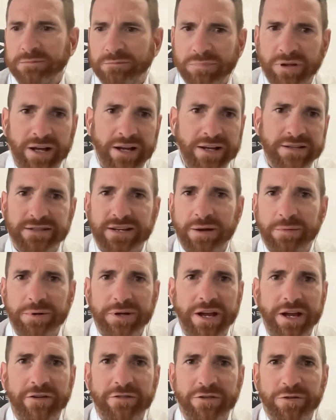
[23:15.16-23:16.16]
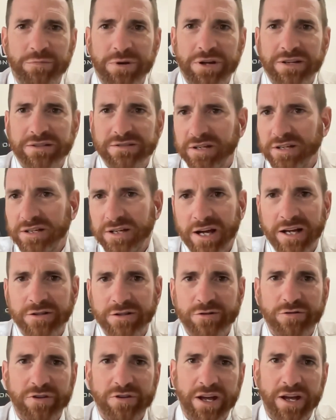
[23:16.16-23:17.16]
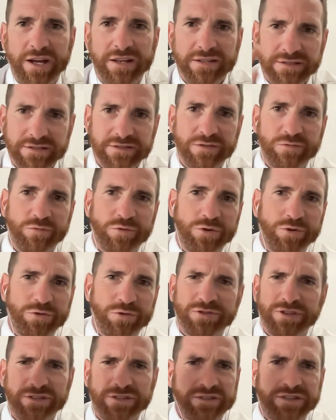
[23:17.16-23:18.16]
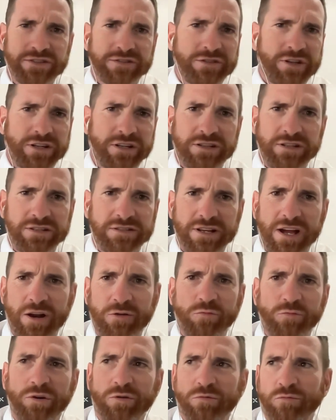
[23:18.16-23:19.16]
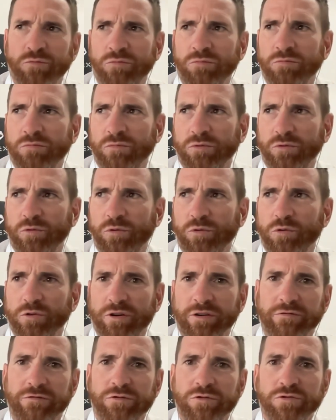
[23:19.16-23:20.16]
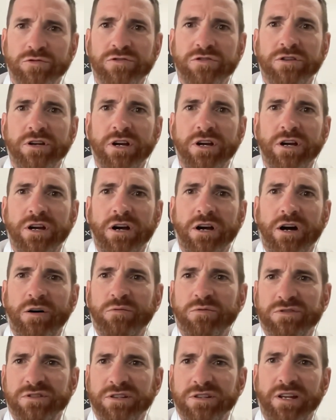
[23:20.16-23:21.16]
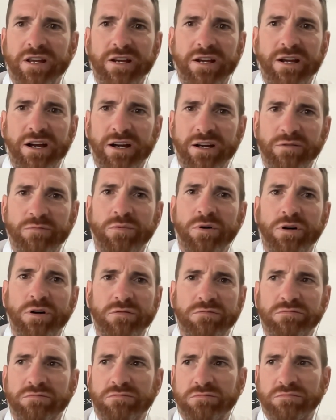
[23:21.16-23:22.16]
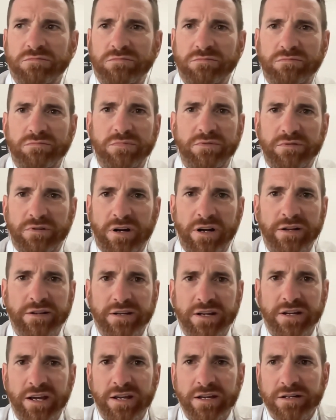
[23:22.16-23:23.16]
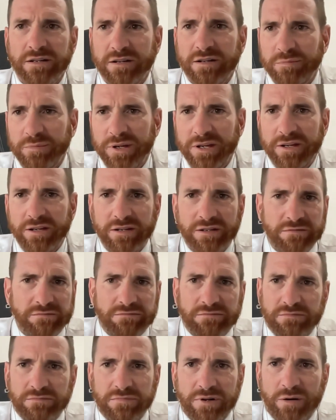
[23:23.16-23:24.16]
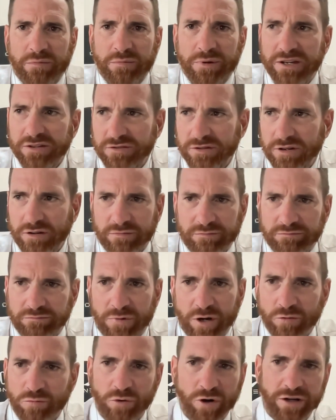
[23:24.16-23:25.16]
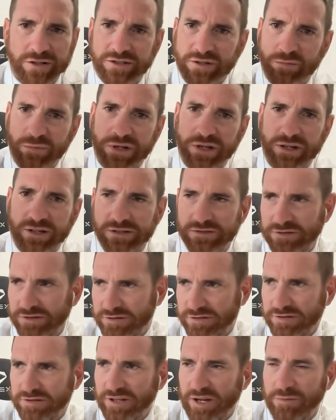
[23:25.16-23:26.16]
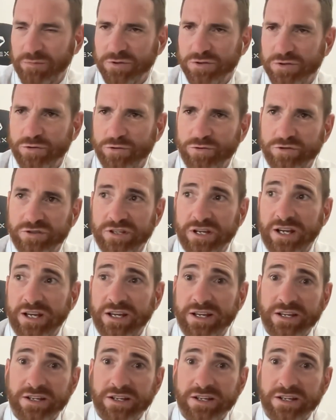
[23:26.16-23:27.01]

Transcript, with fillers: Players are coming over to me and say, "You can't do that. This is the rules." It's, it's like this unwritten law. And of course, I was in there going, "Well, I don't care. I'm here. I'm here. My right to be here is just the same as yours."